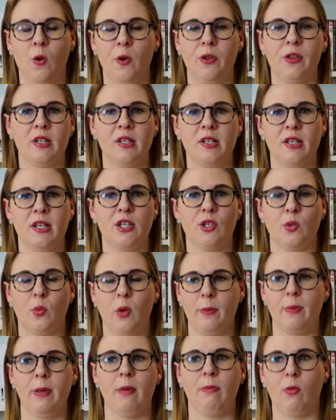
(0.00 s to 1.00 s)
or the scenes
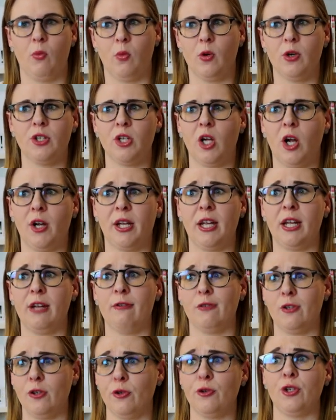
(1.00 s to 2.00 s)
where people were talking,
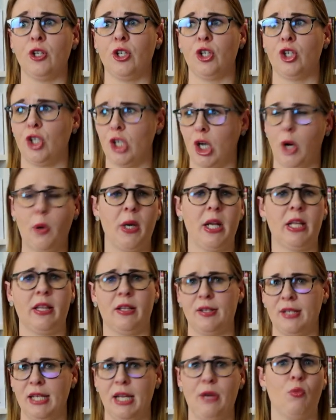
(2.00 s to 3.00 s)
it was usually shouting
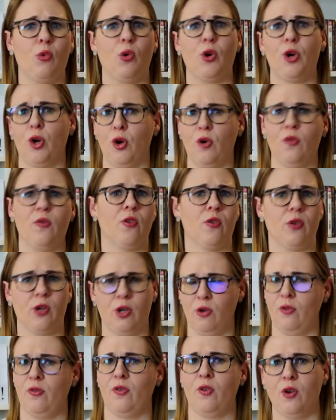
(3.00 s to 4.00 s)
the same word over and
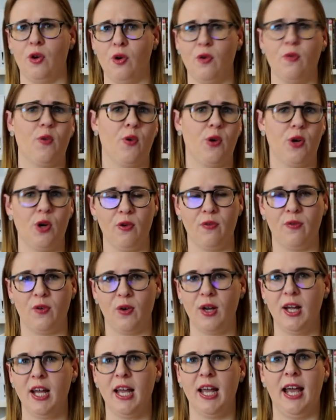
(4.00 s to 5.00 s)
over and over and
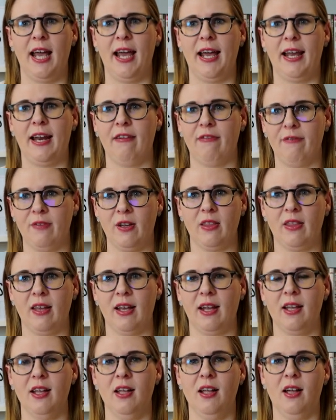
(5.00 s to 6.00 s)
over. And I feel
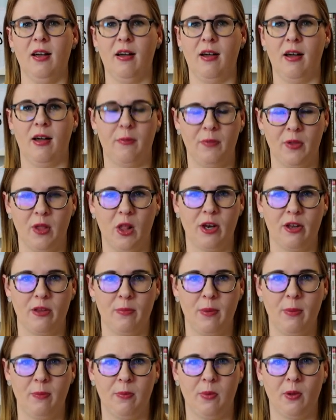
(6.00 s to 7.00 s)
like a lot of the
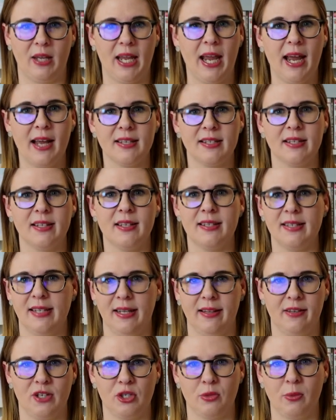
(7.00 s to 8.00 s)
people cast in this,
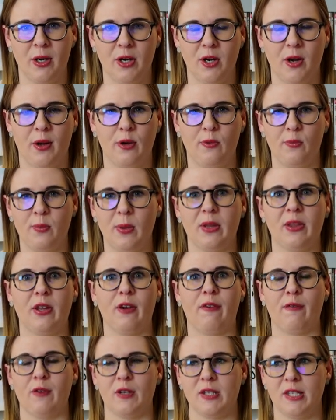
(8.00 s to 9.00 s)
English might not have been
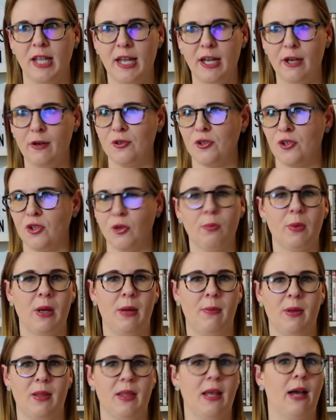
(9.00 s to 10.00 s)
their first language, so
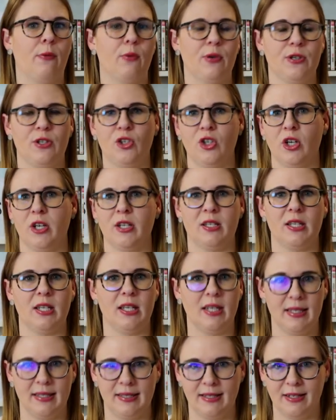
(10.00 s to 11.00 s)
maybe that was just
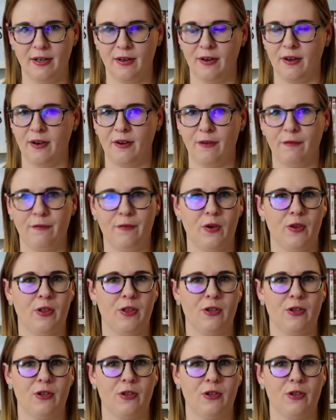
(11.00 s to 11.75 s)
easier for